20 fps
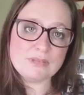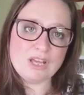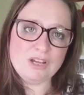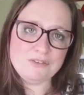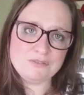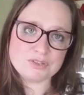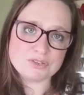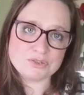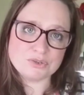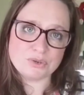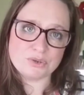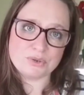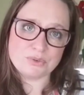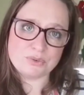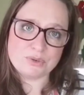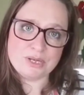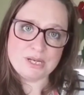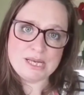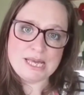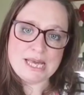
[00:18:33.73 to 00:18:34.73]
over the
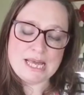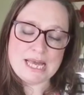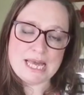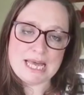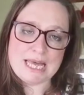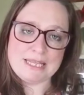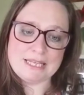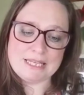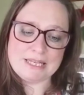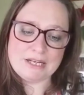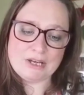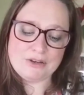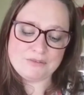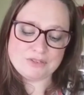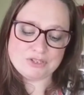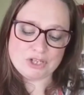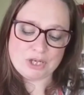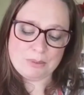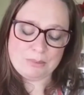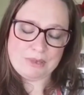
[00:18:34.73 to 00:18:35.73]
soil, and then
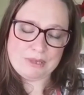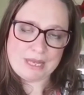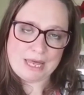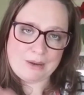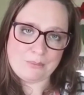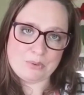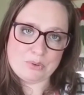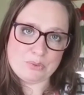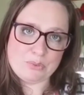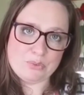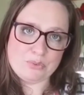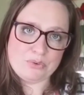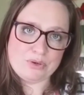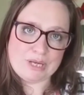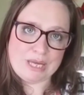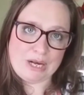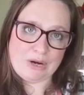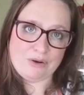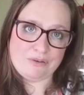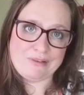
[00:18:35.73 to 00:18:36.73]
over time that will
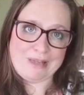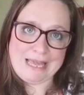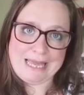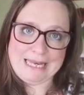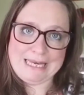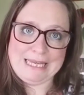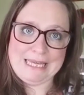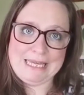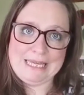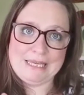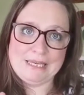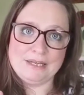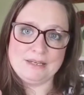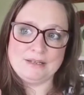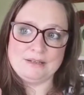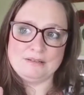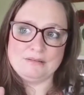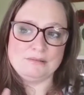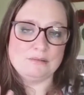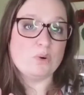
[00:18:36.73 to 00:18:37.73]
kill off any,
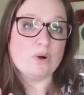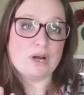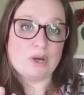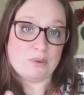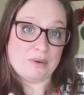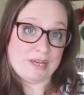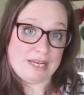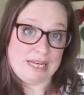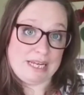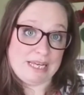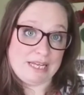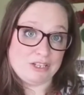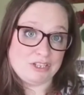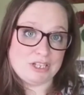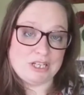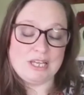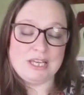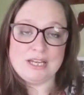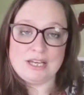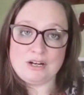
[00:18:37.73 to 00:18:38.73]
quite quickly
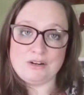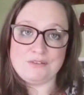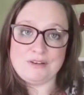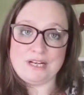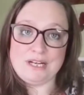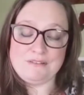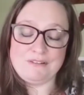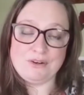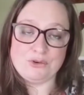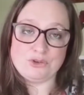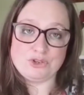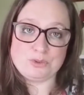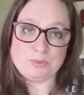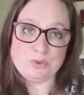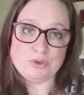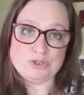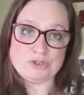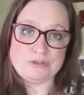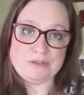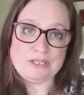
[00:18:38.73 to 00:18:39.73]
actually, kill off any fungal
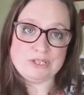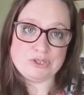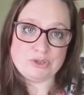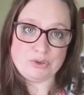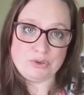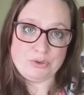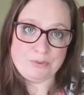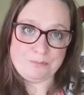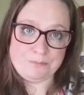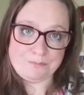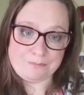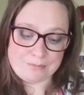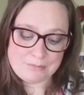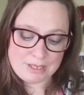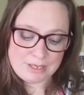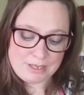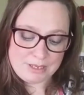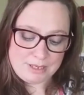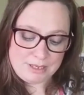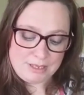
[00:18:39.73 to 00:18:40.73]
spores that are in the soil.
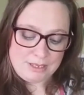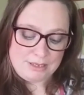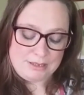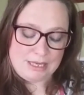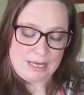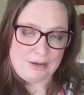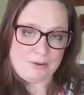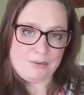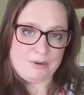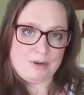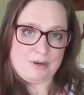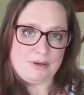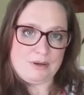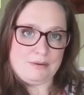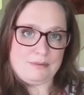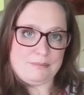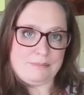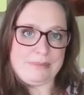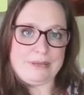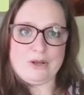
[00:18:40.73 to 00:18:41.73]
Now,
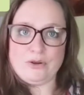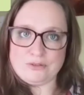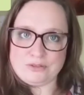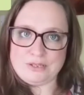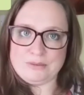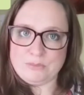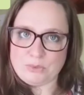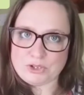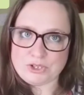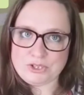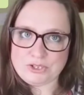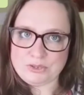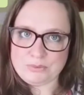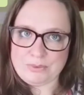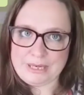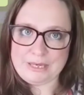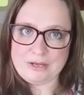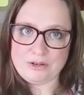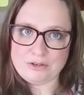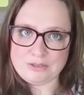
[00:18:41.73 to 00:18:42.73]
because it washes
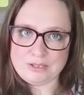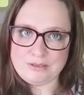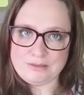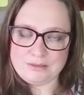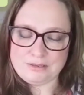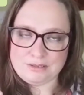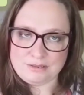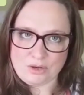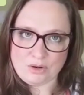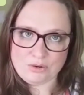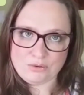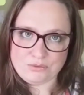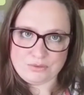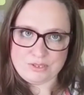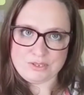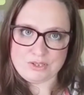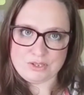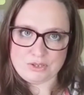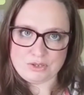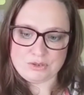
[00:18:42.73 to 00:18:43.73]
away, because it dissolves
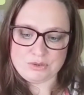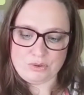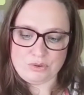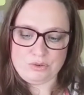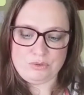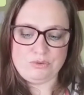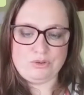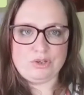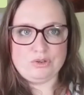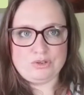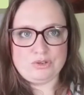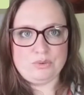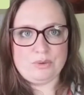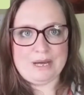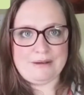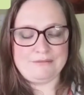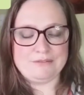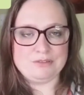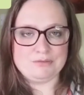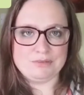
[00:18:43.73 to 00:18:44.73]
into the soil, you do
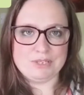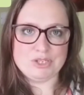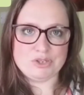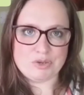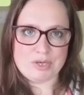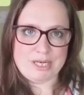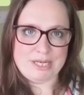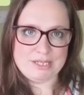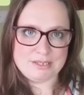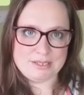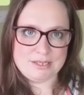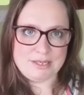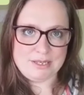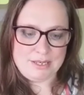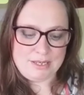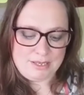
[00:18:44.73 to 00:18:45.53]
have to retreat.